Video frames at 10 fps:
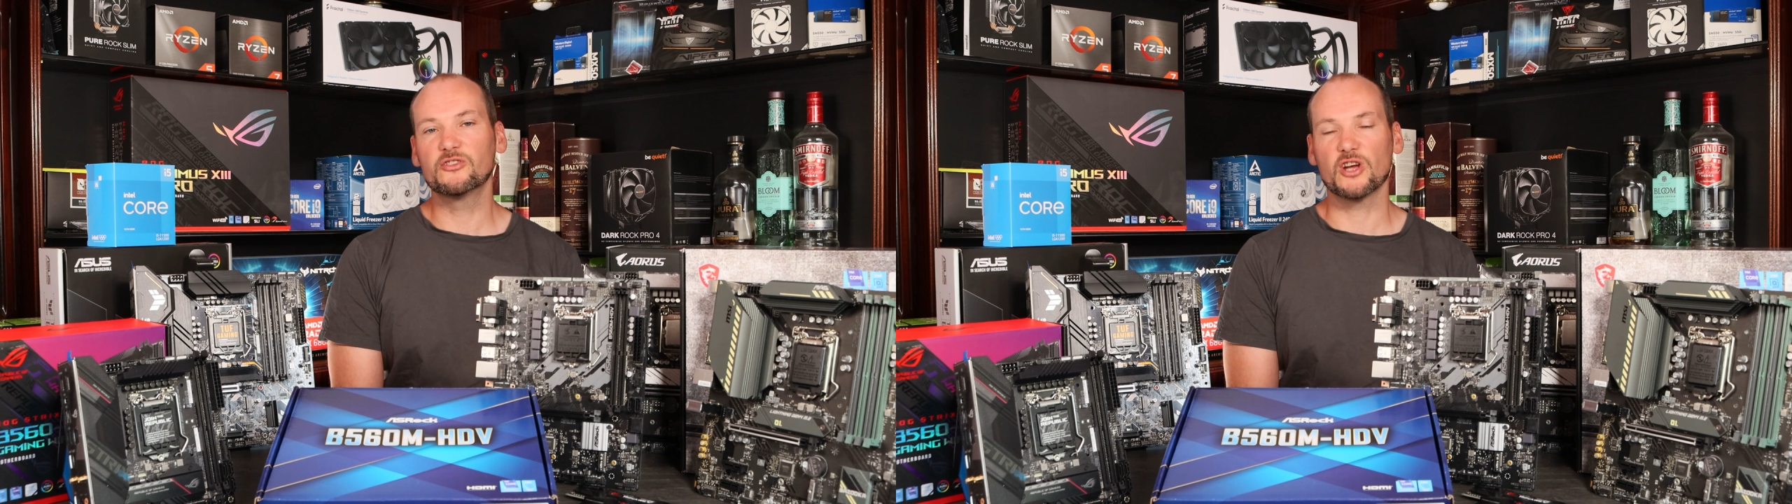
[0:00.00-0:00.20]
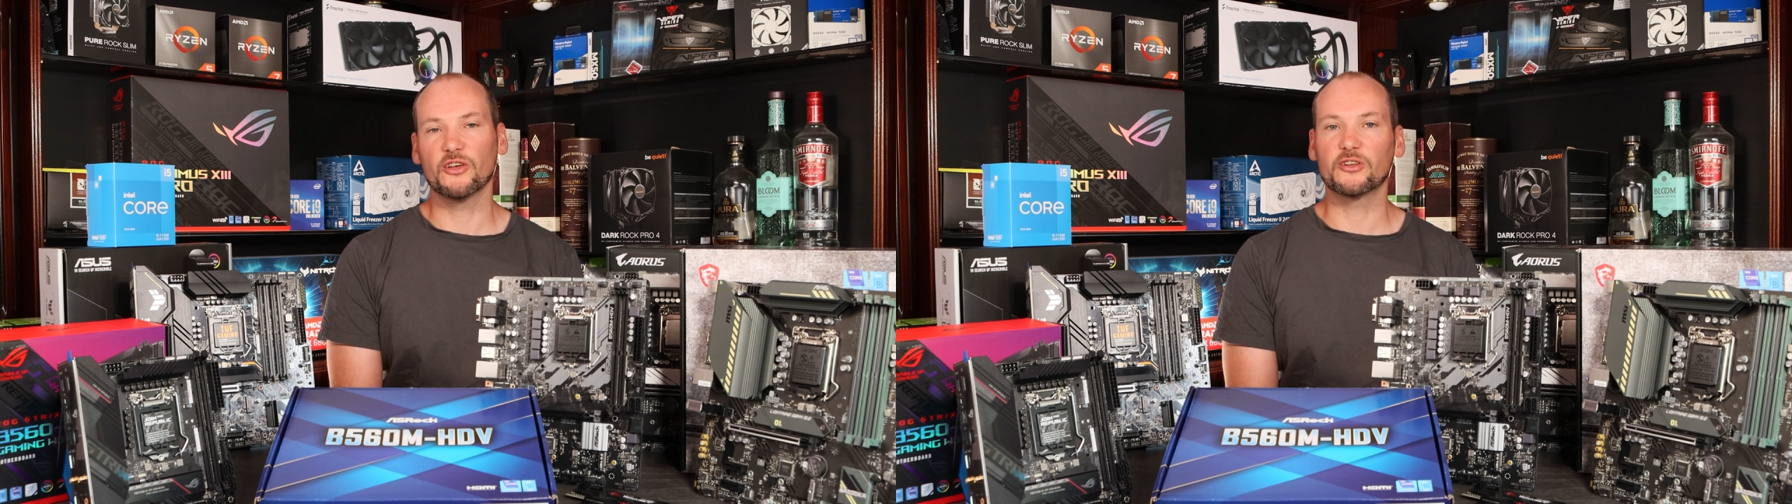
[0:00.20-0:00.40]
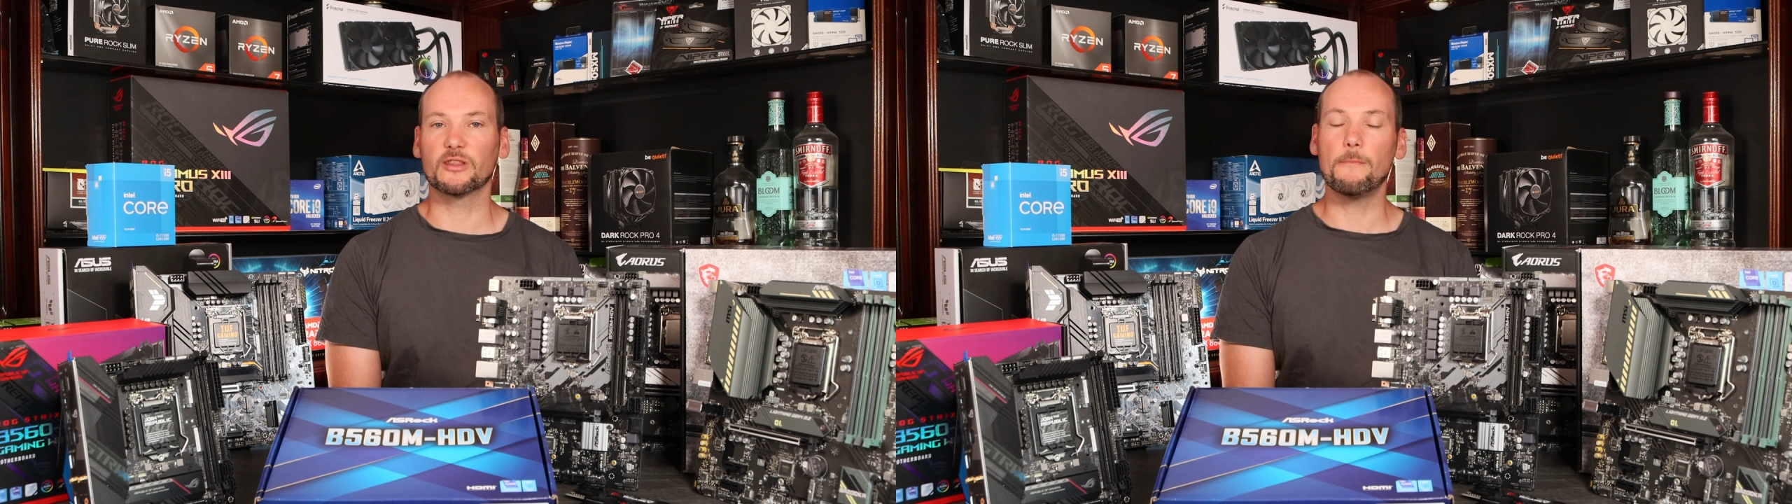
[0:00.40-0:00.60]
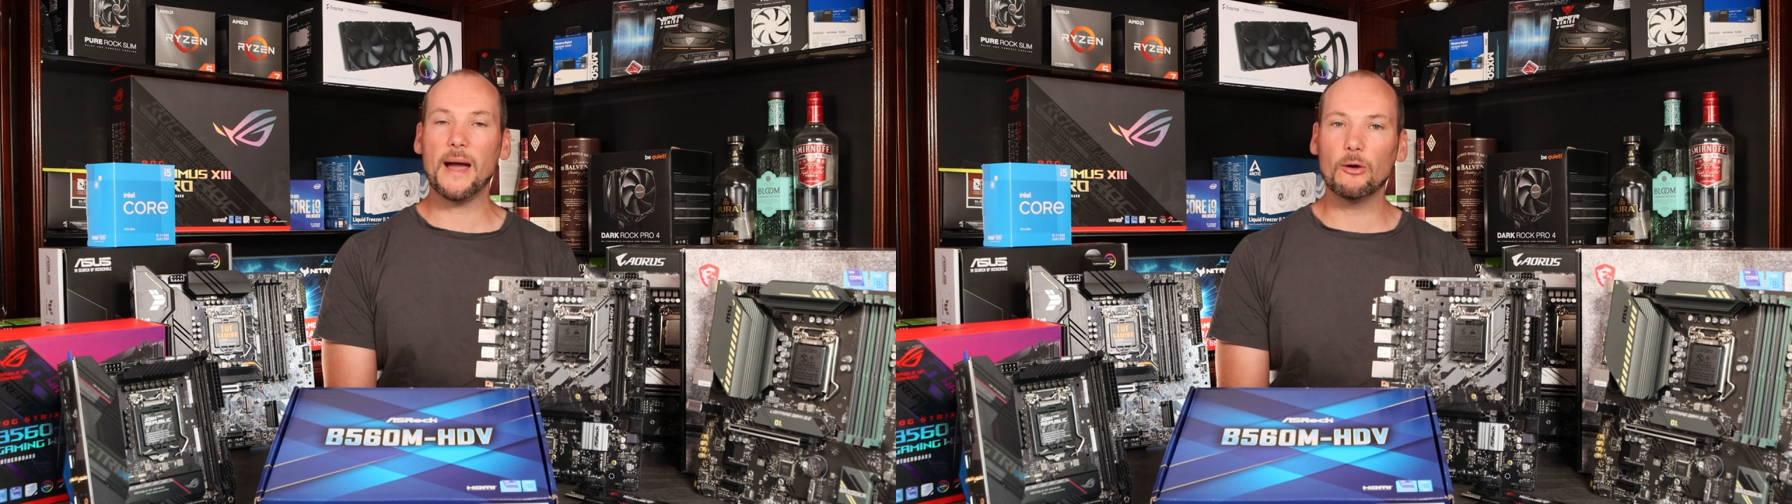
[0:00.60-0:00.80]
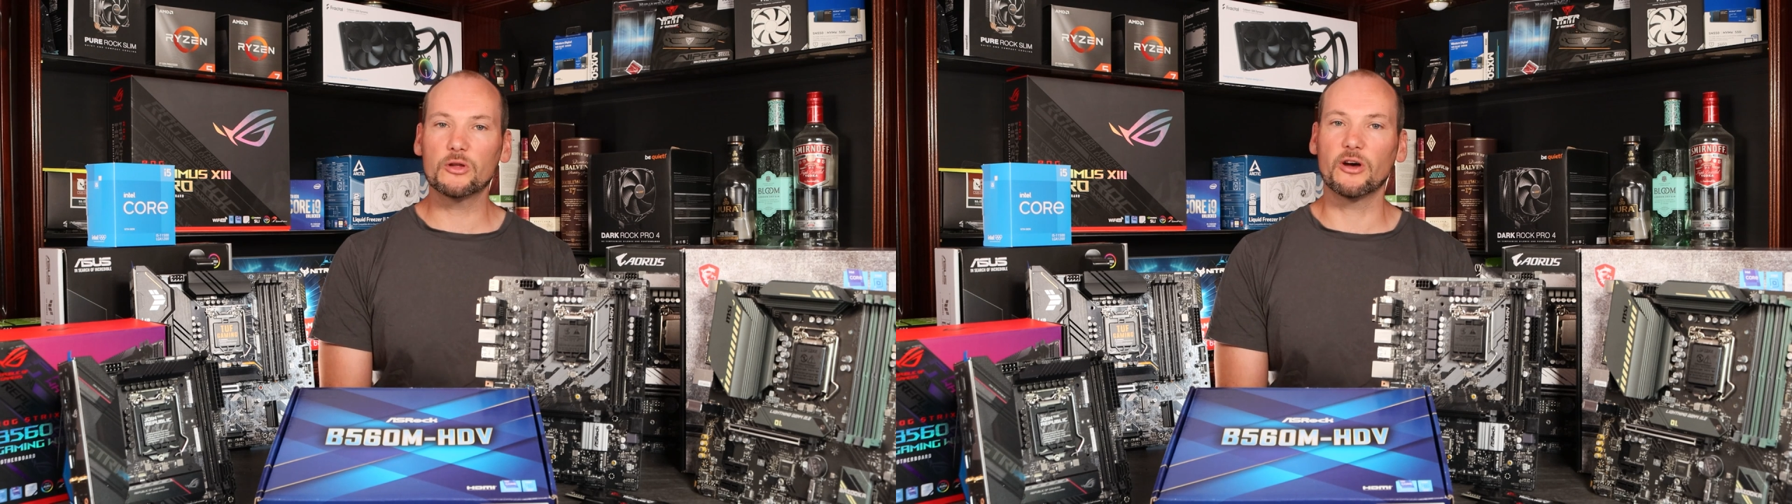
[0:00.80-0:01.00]
adjusting the
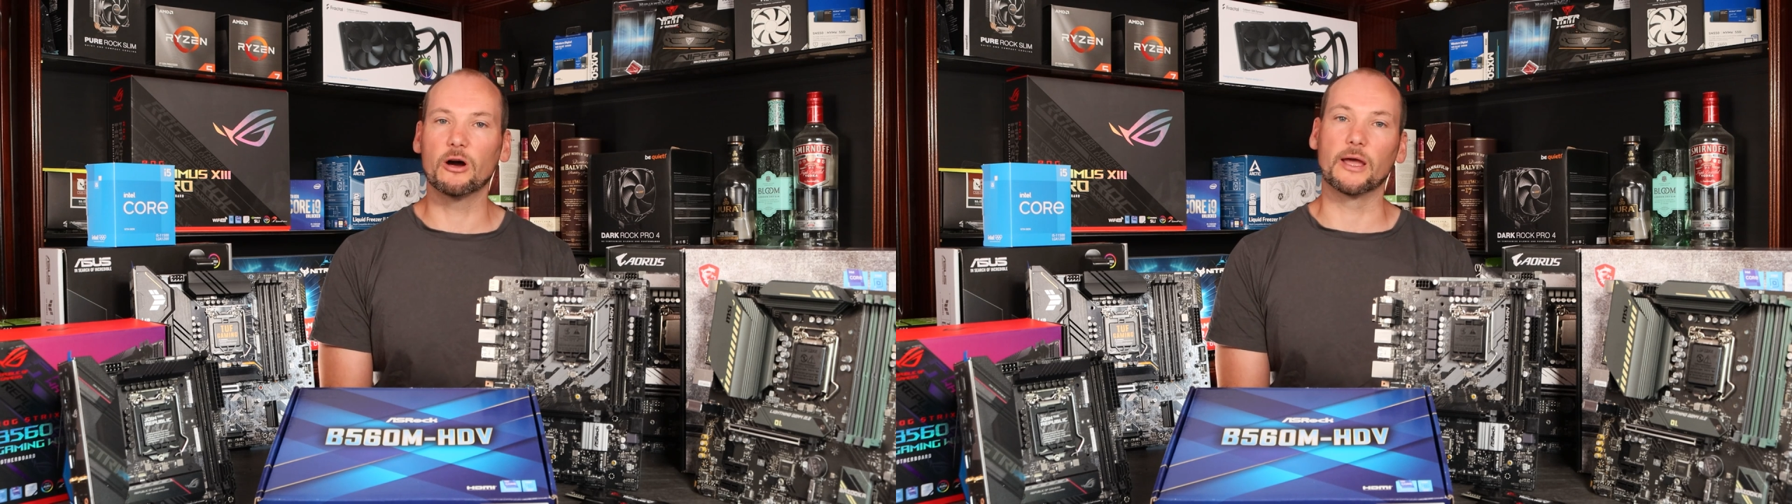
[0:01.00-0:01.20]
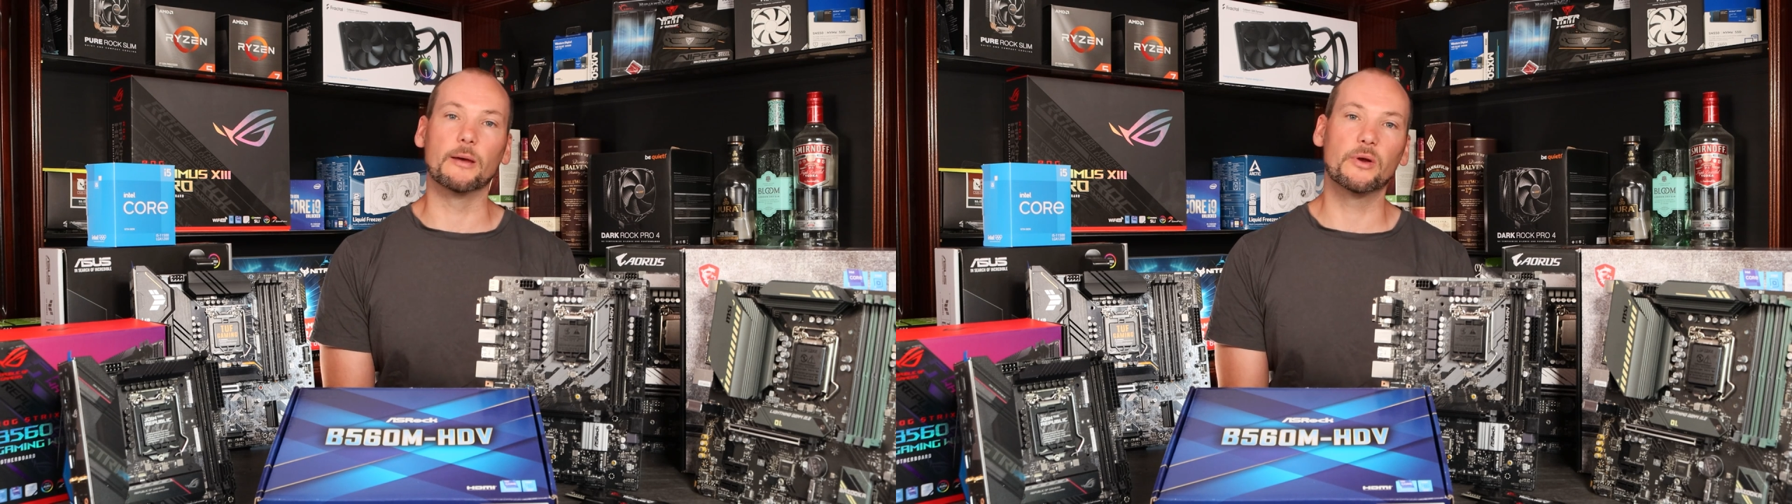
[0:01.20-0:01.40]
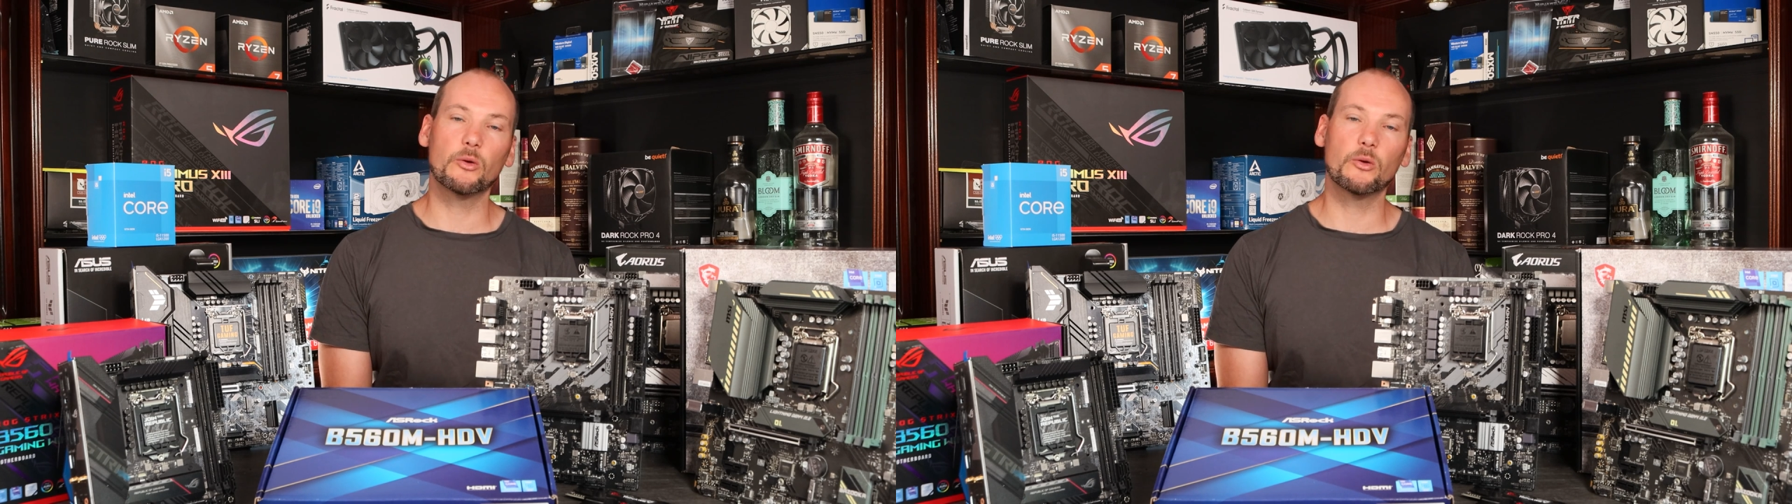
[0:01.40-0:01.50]
power target,